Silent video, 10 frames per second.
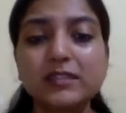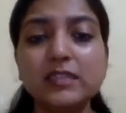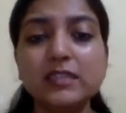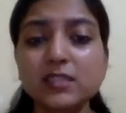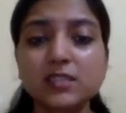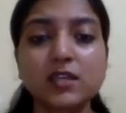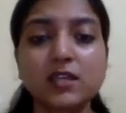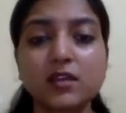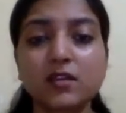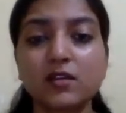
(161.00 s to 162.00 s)
this
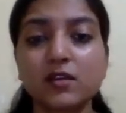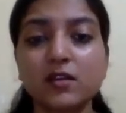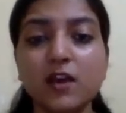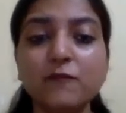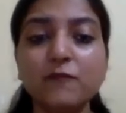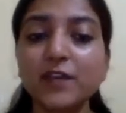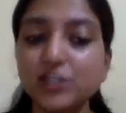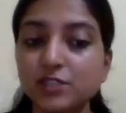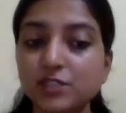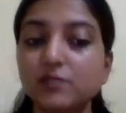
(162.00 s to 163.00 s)

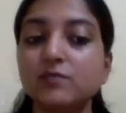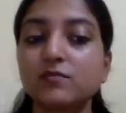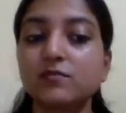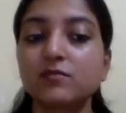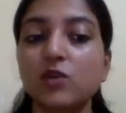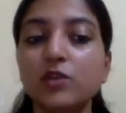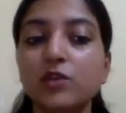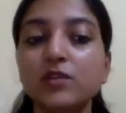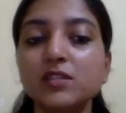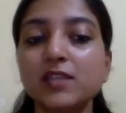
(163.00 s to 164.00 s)
affection, or you
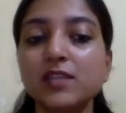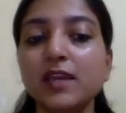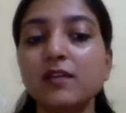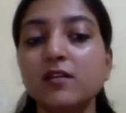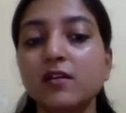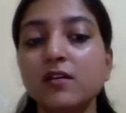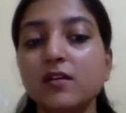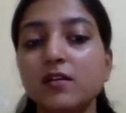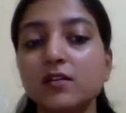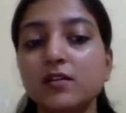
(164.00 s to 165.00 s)
can say
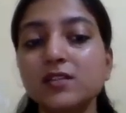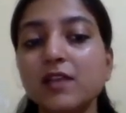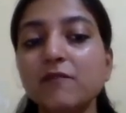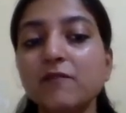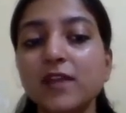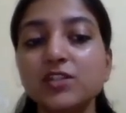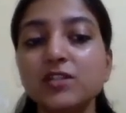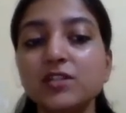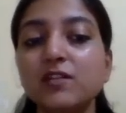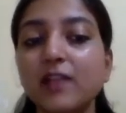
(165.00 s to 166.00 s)
this
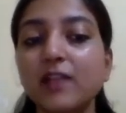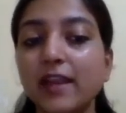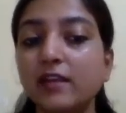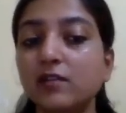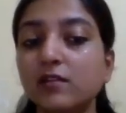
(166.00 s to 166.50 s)
affection rate,